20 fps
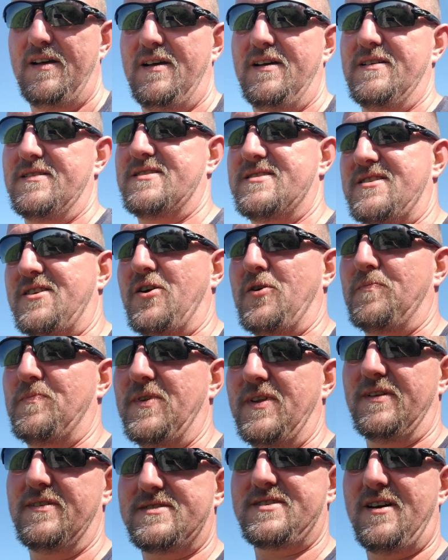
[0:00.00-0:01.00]
scope
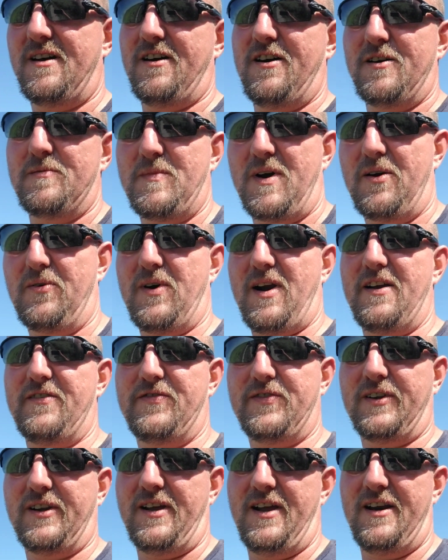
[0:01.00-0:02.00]
that's on my
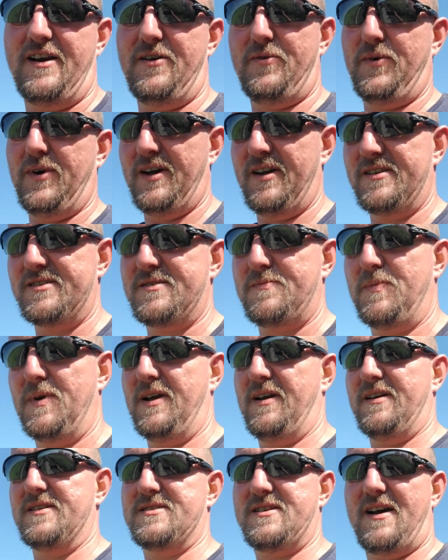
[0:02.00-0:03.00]
rifle anyways,
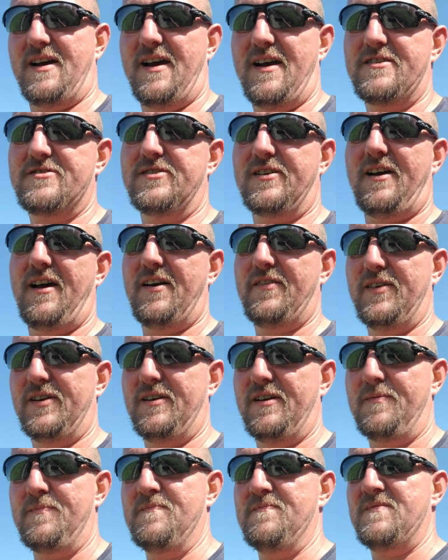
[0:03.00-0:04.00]
because I actually have a
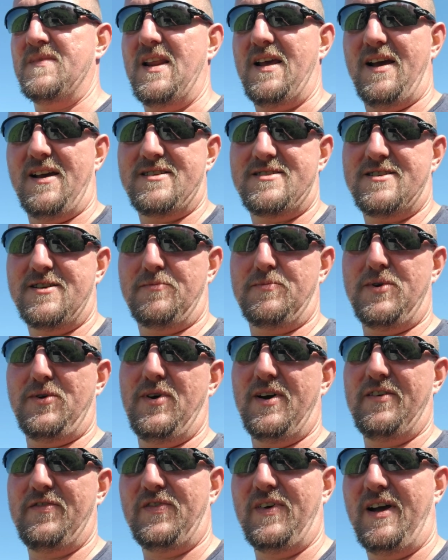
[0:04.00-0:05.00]

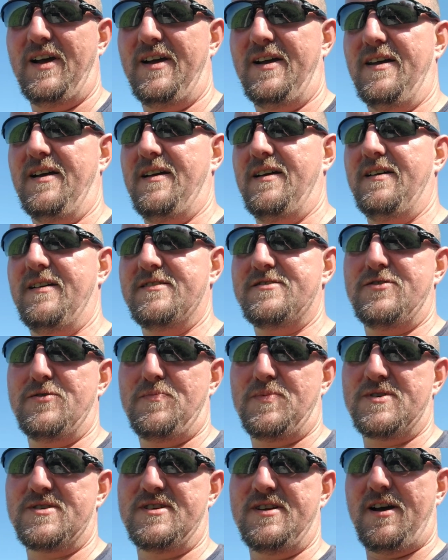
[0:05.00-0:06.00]
SWFA
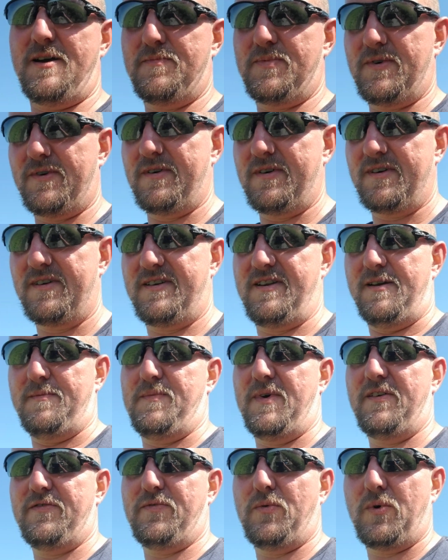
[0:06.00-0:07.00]
Super Sniper
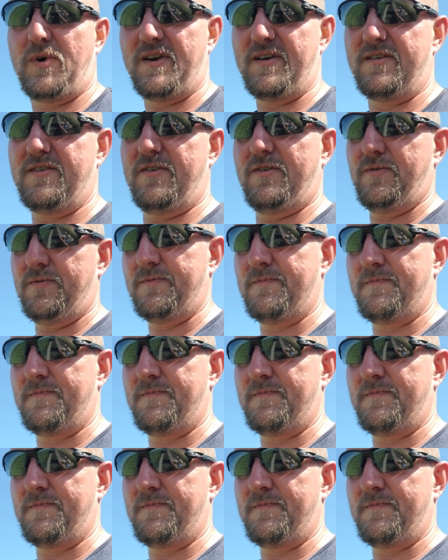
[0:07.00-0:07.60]
10x42